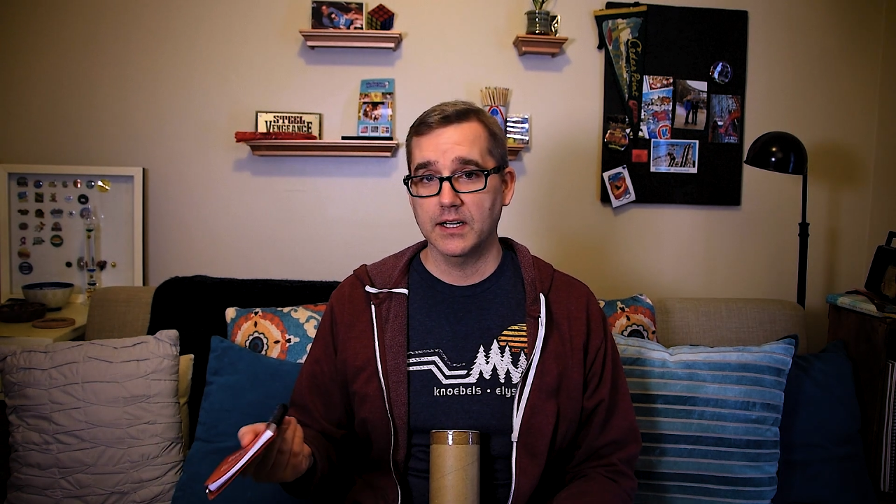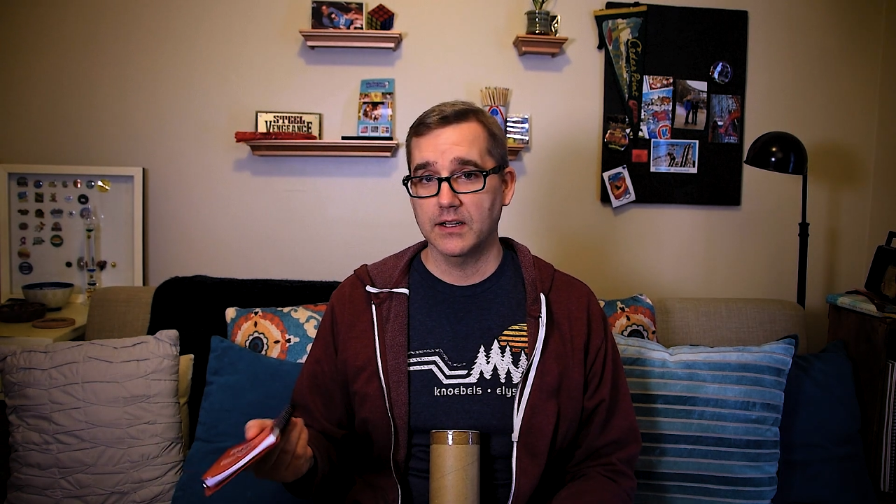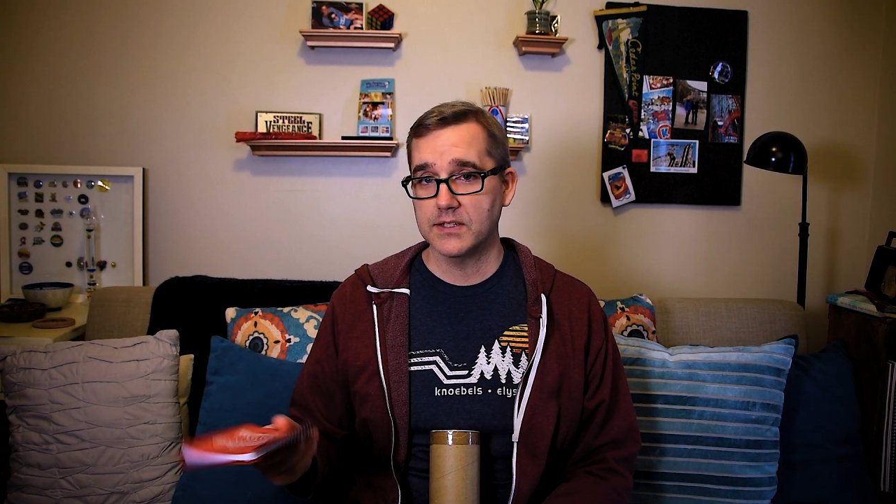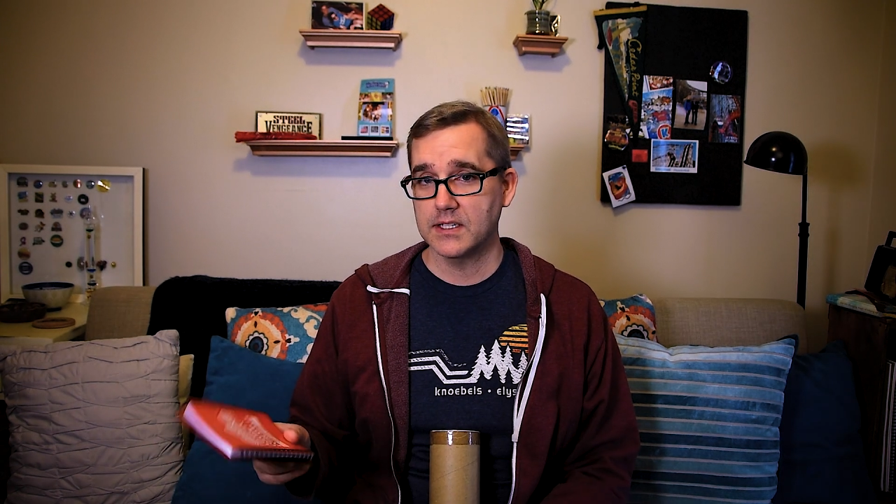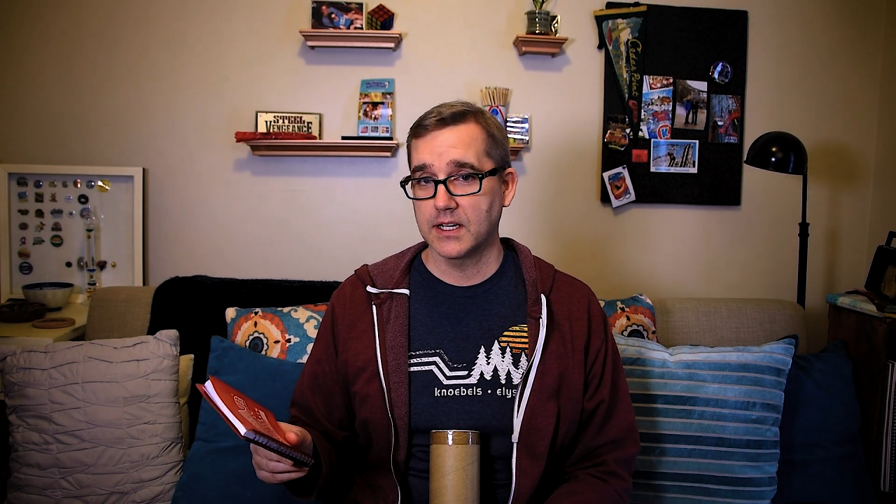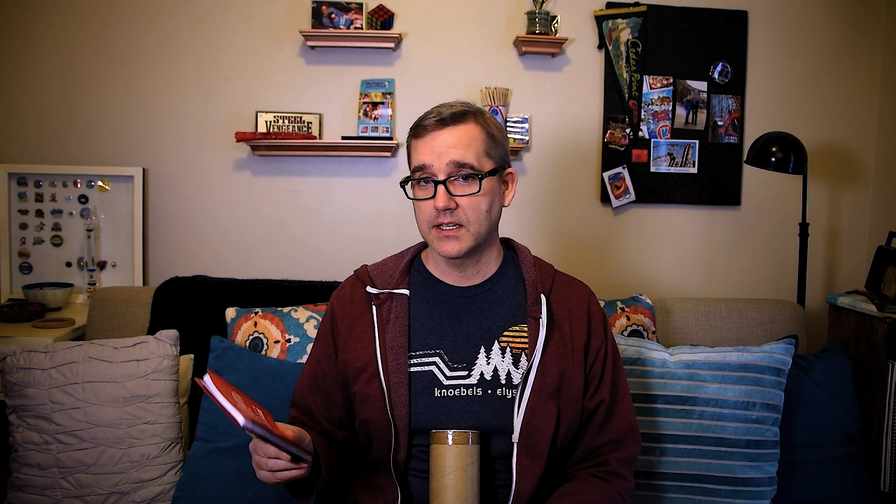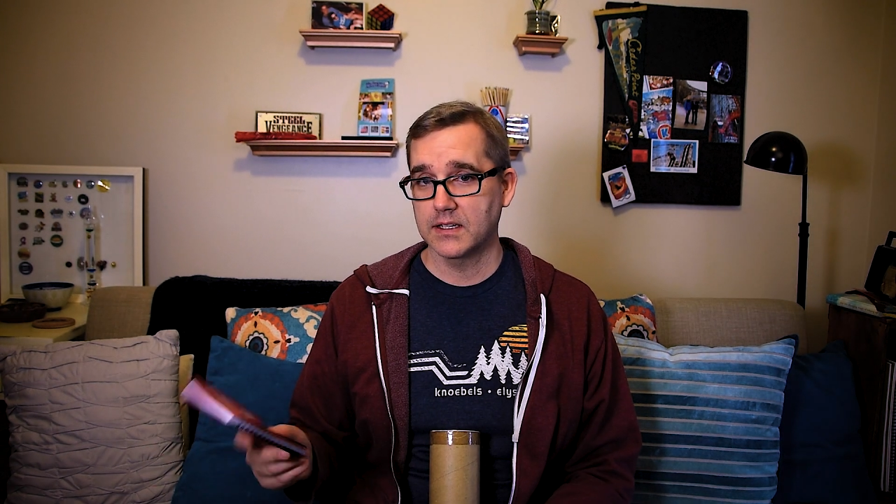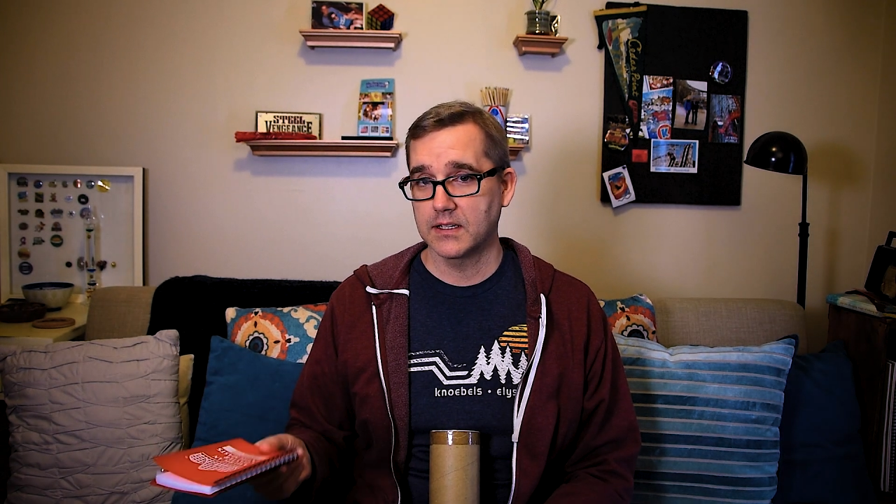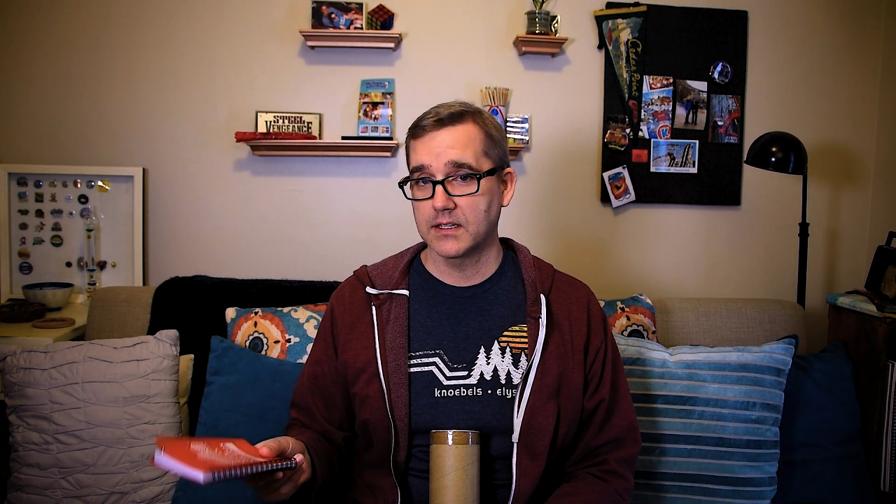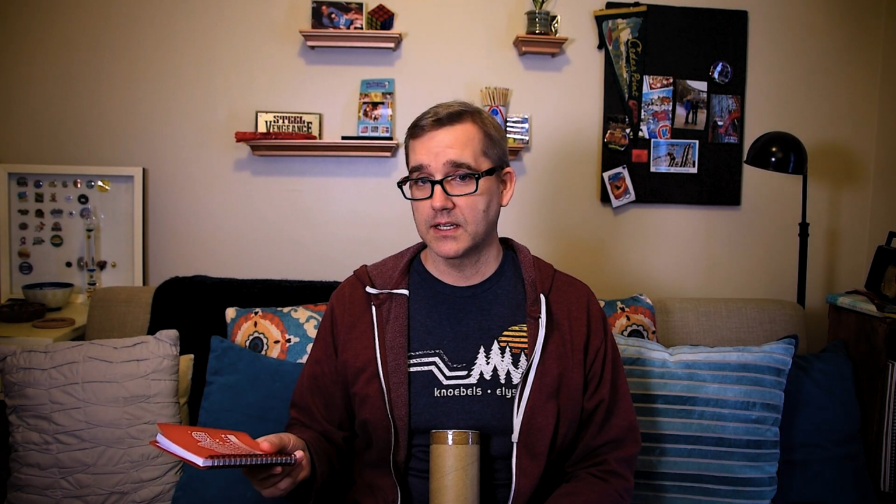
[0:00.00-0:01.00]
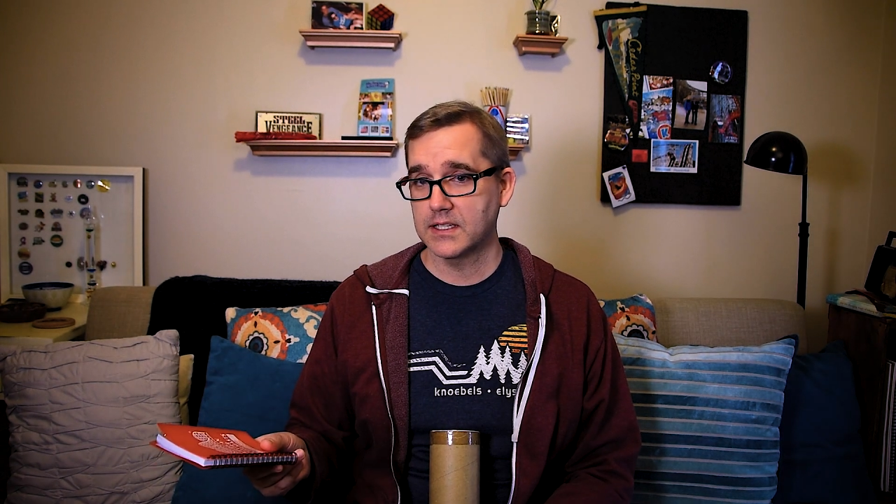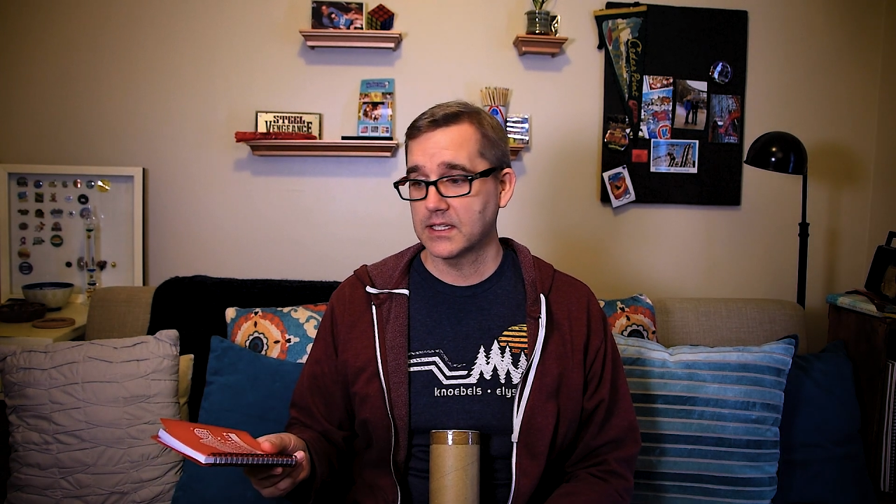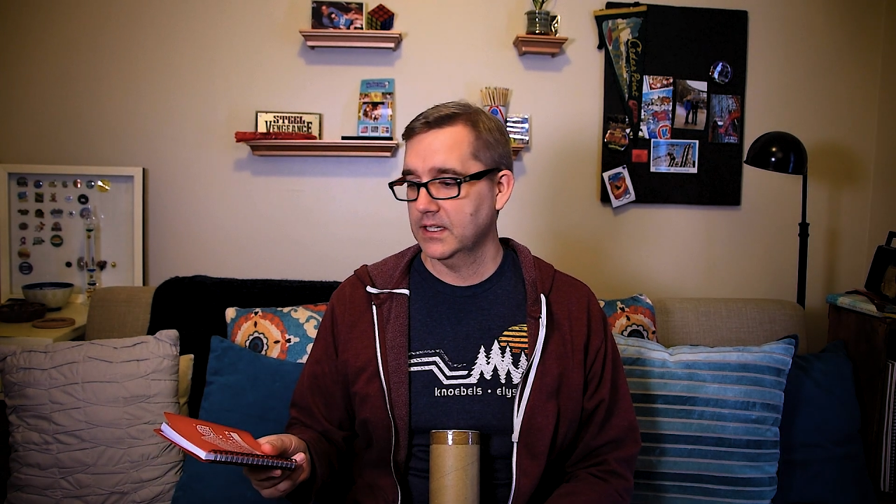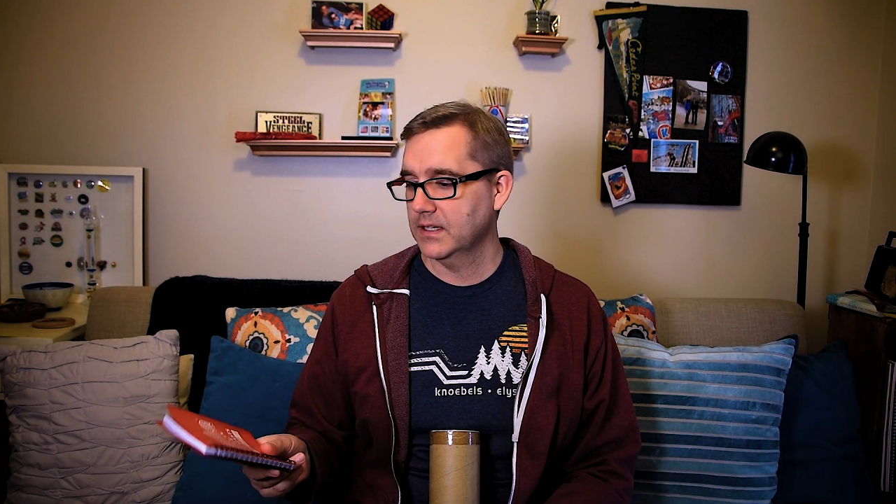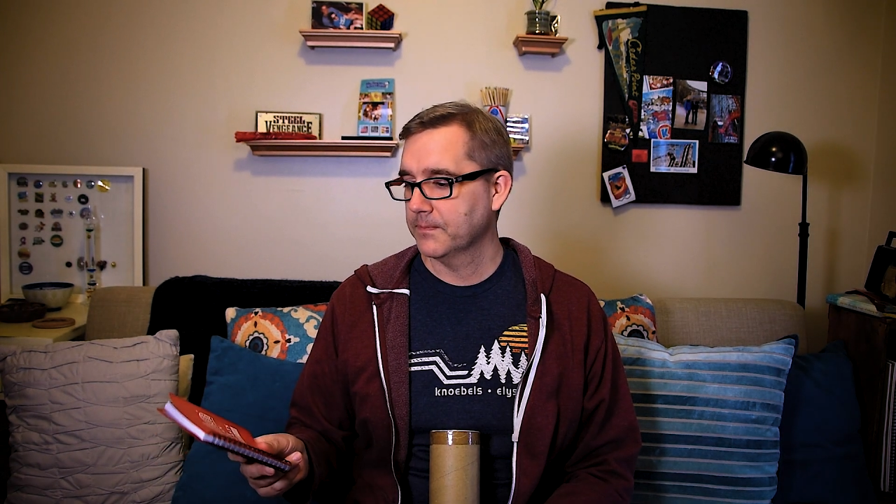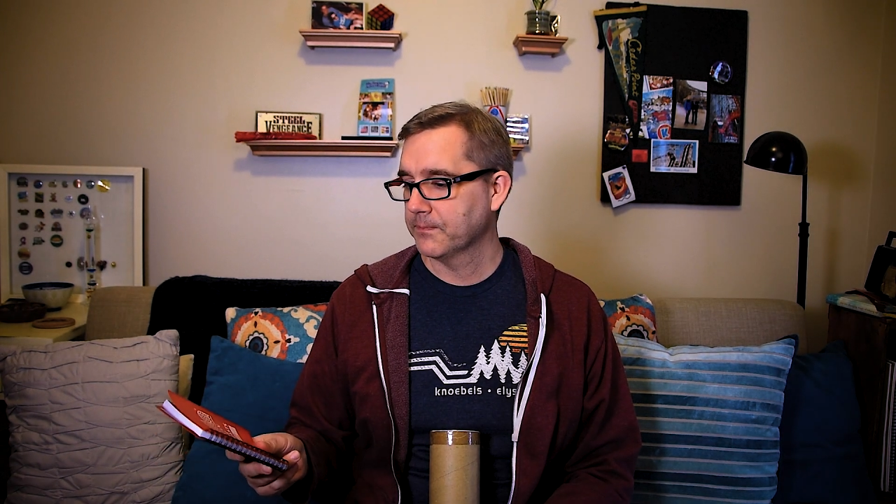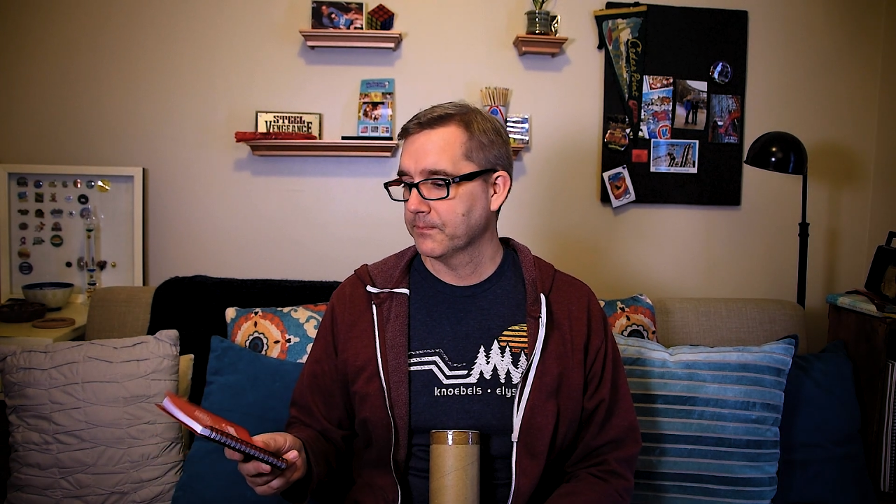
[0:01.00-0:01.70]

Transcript: near Sandusky,